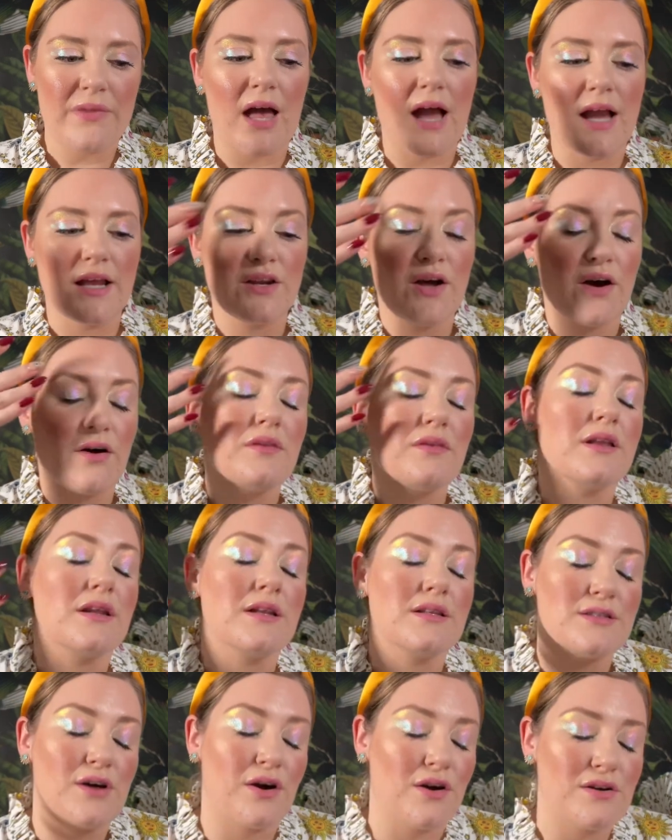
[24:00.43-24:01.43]
I know that
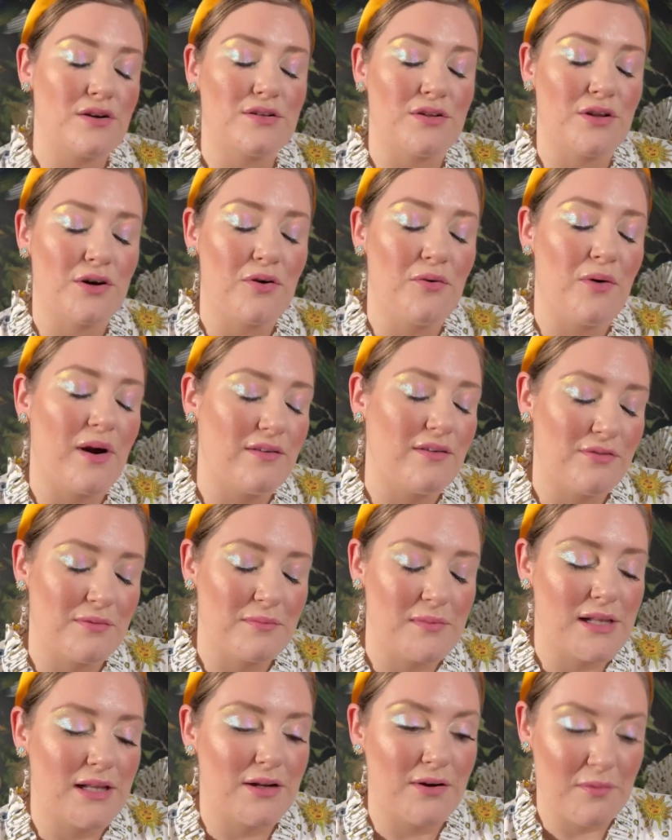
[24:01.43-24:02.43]
it's hard to look away from
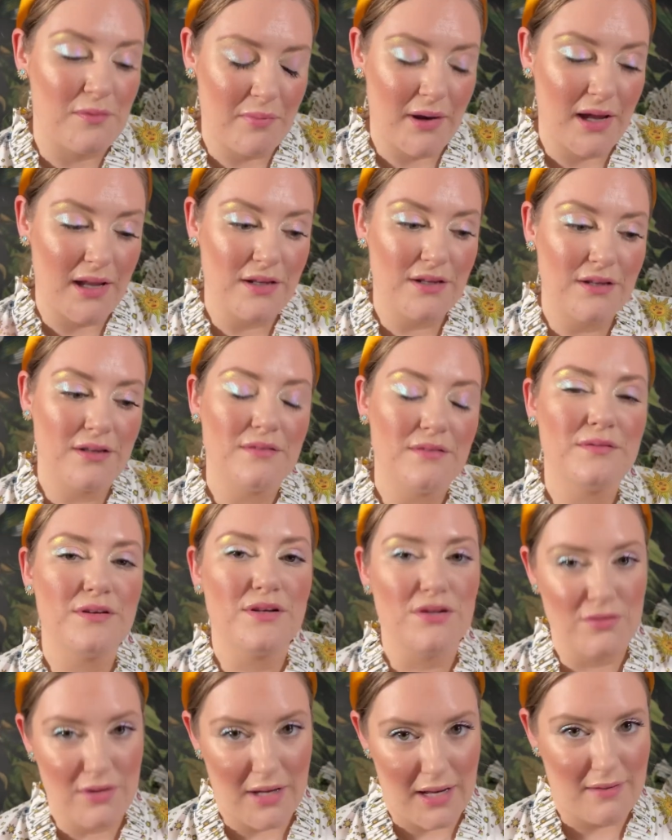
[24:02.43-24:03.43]
glitter, but
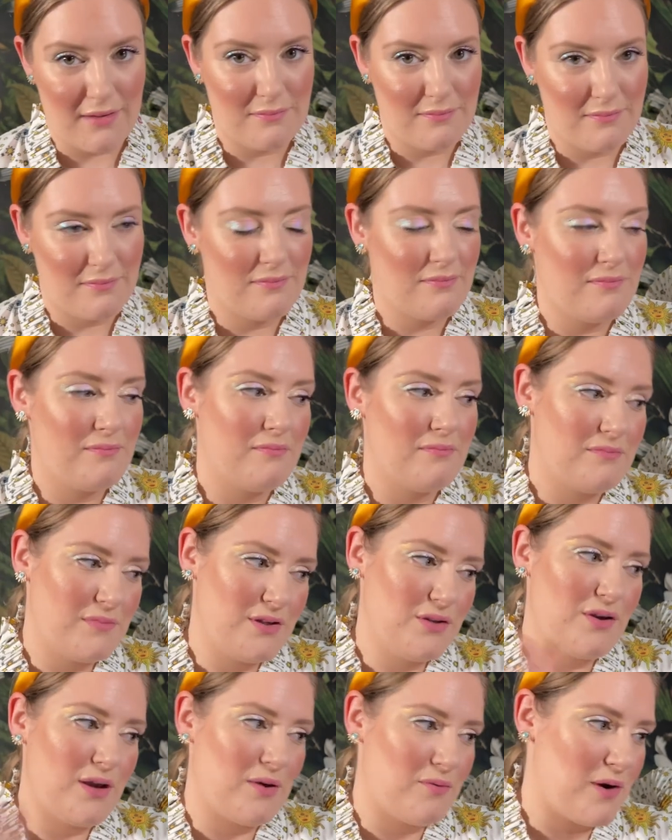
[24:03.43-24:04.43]
you get
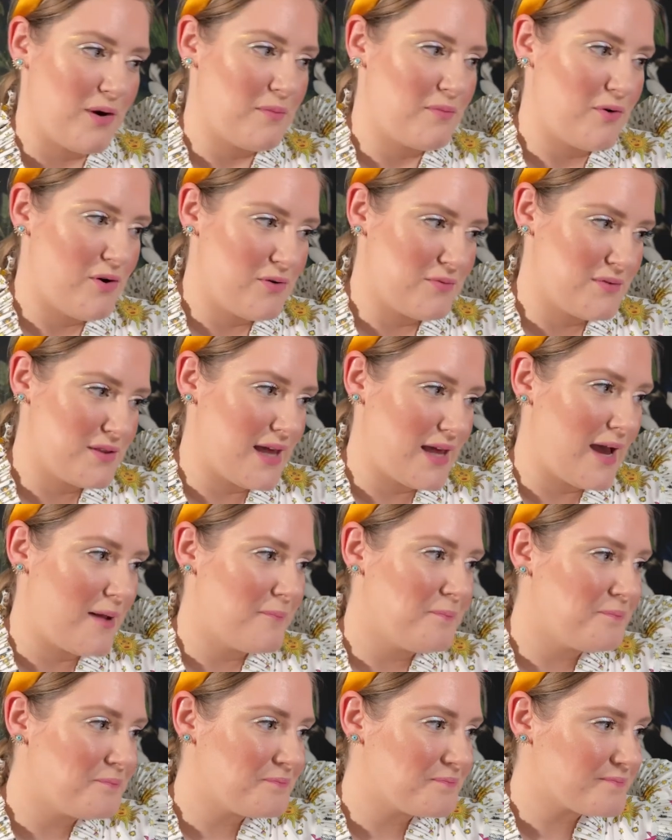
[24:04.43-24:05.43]
you get where I'm going with
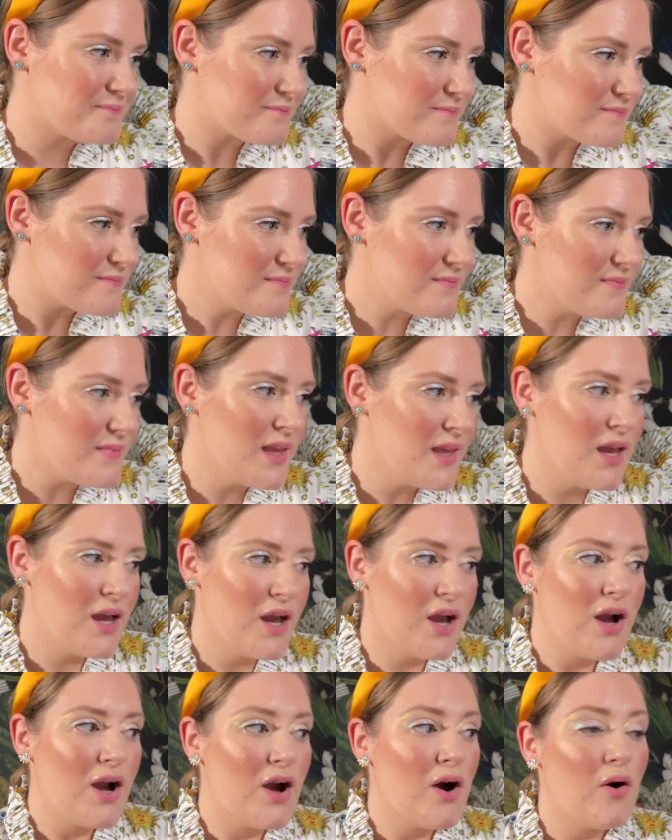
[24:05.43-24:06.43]
that.
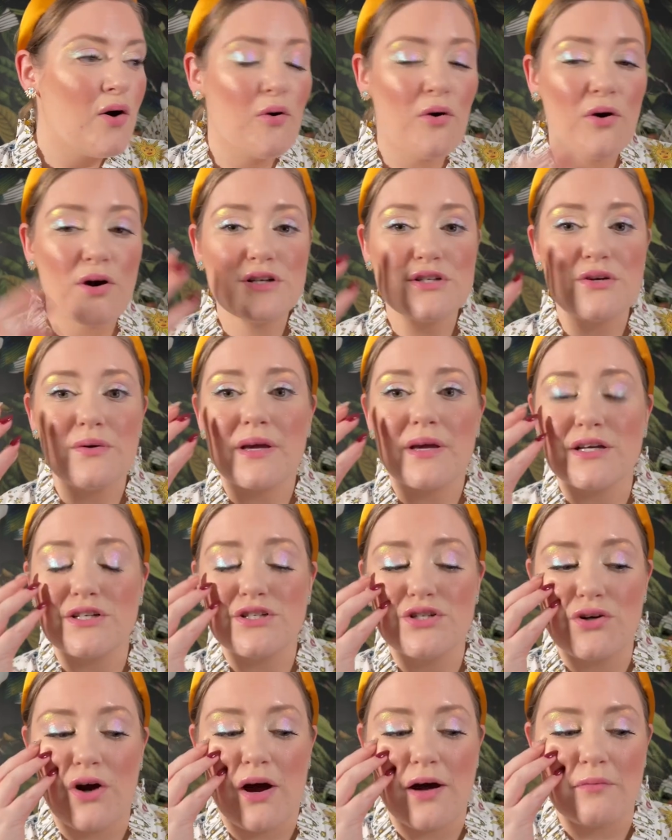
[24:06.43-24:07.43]
Or doing a
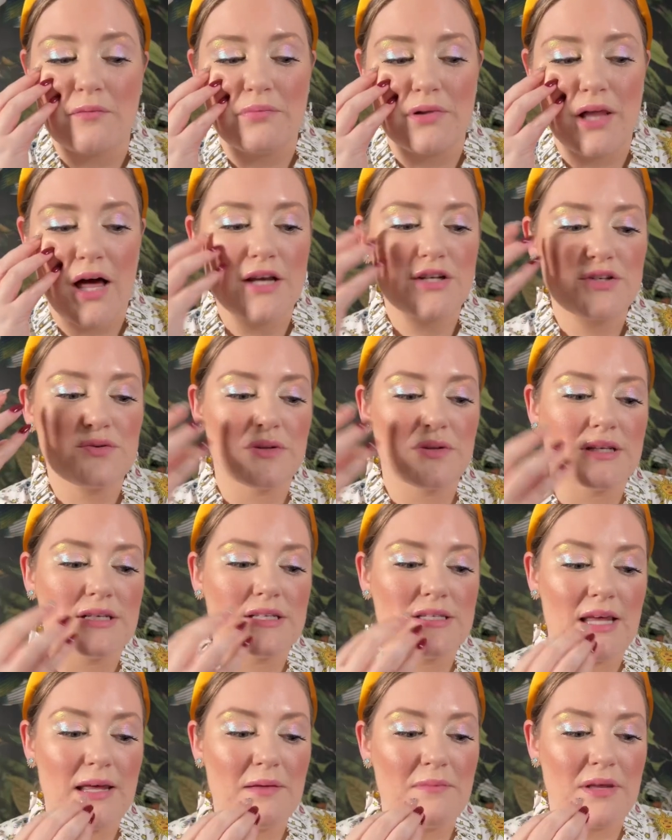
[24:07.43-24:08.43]
strong blush with a
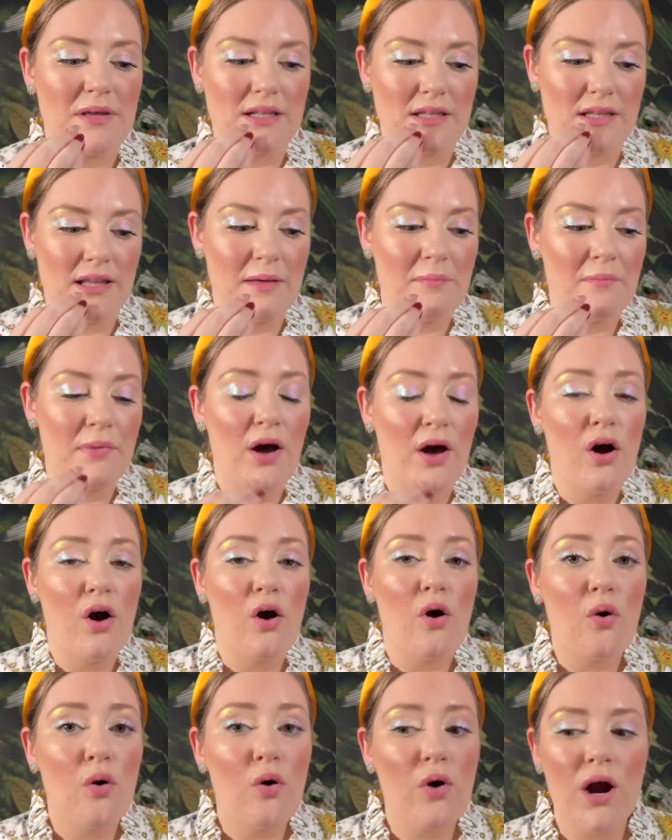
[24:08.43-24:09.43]
statement lip
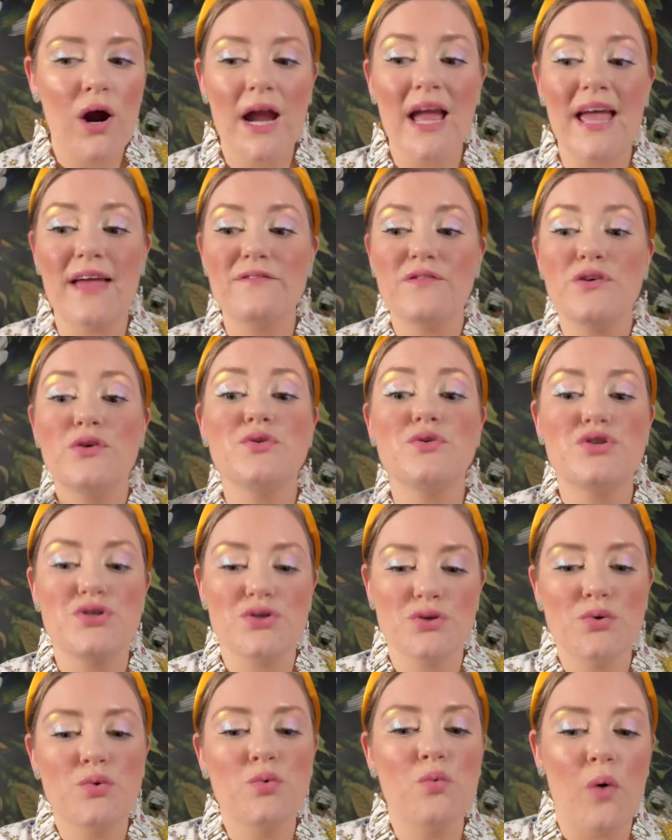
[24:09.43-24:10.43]
or if you
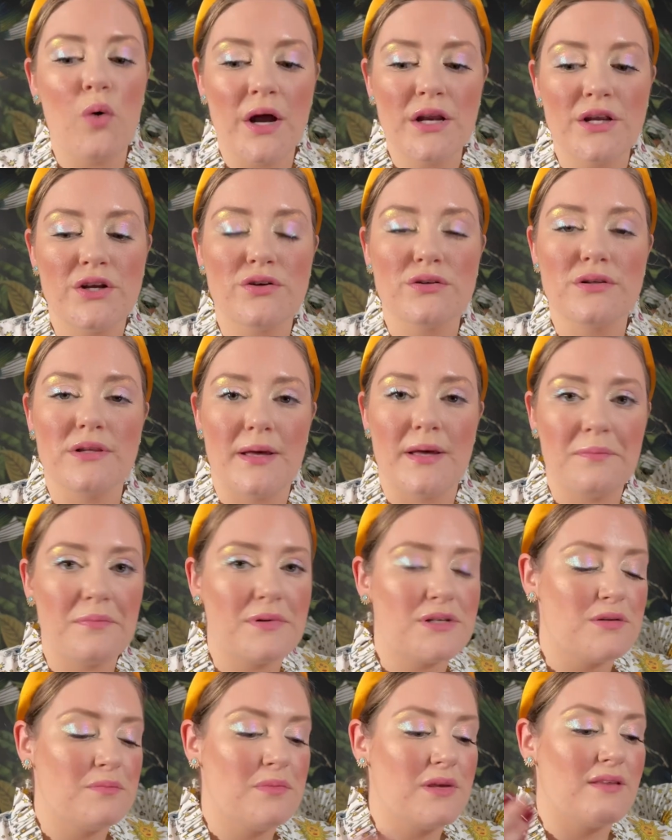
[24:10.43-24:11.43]
do want your lip
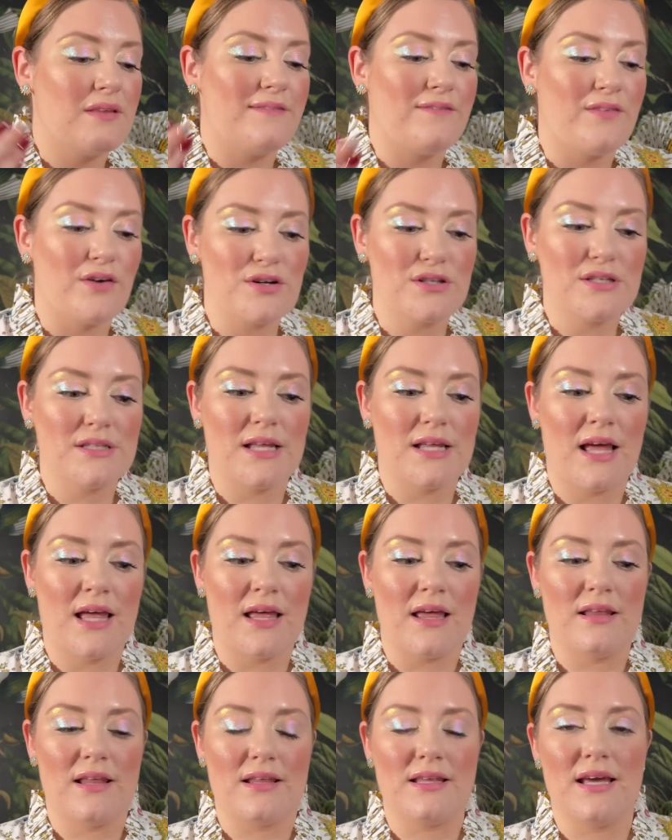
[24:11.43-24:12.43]
to be the first thing
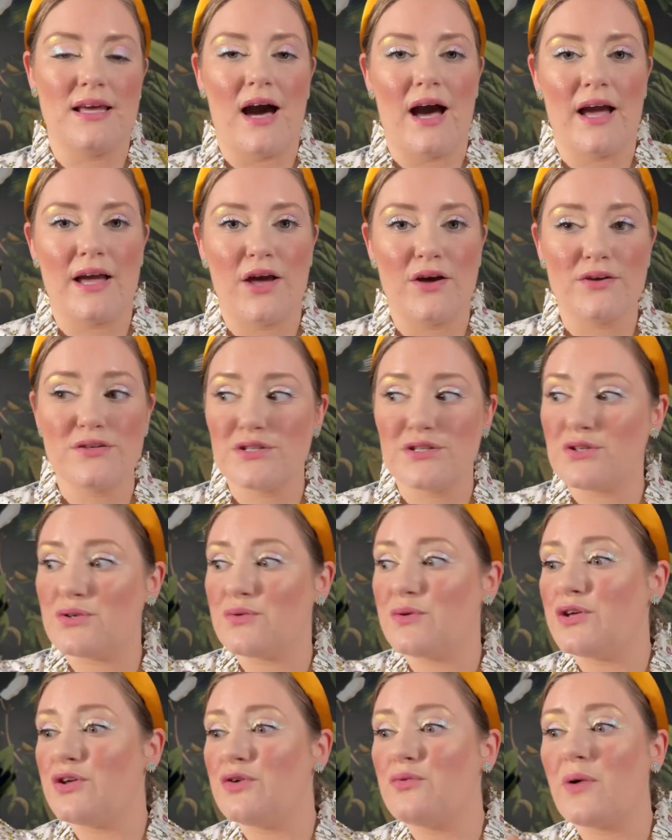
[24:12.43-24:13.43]
that the eye goes
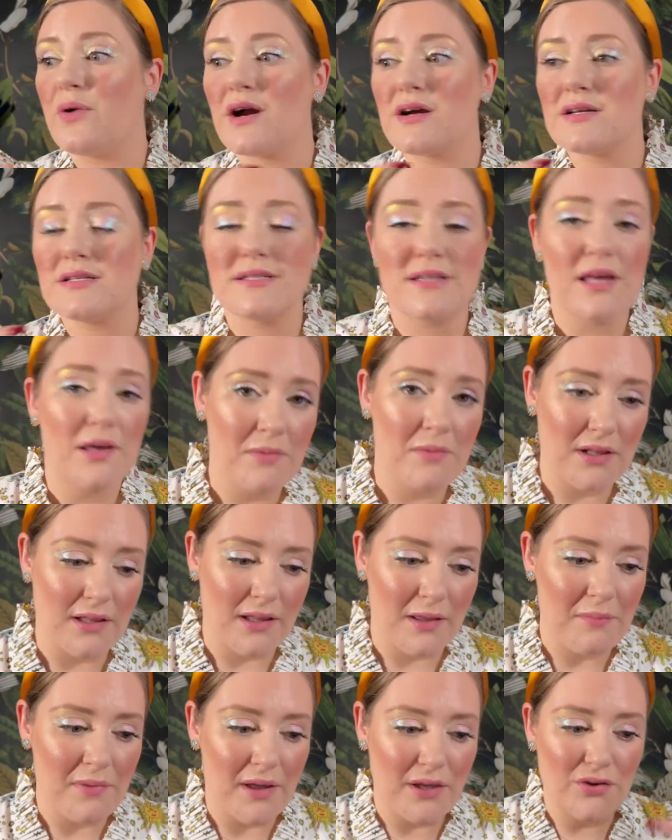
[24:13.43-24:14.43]
to, you wear a statement
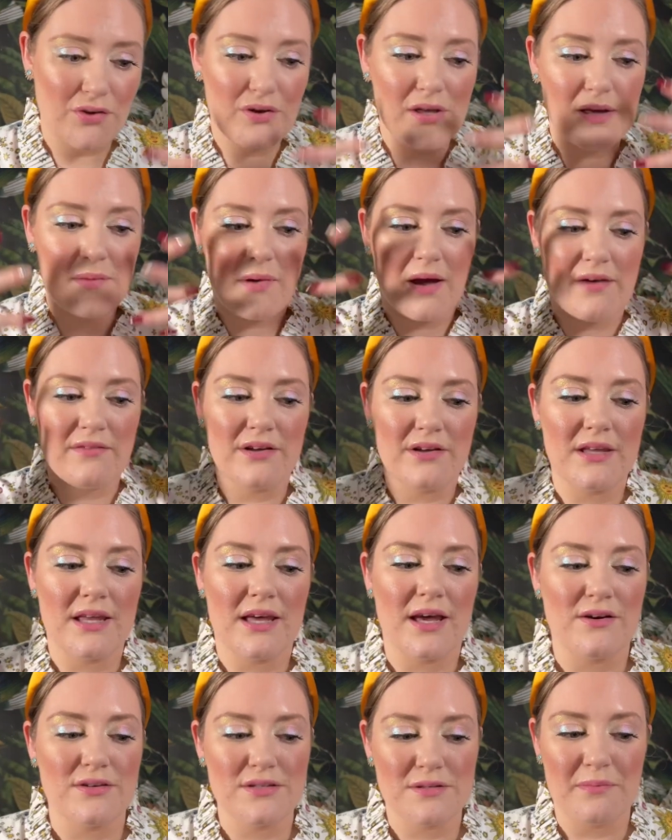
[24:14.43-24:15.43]
lip and you keep
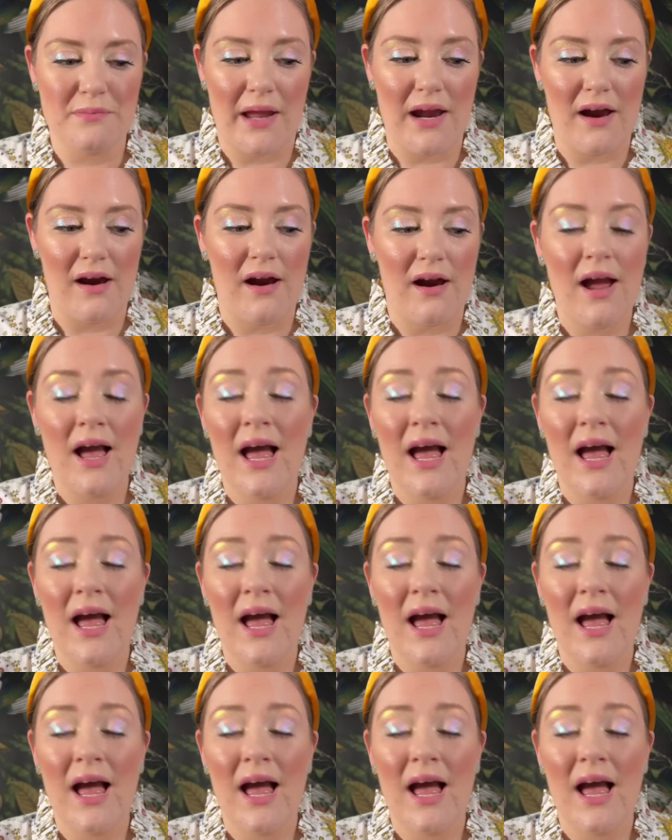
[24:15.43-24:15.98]
everything else bare.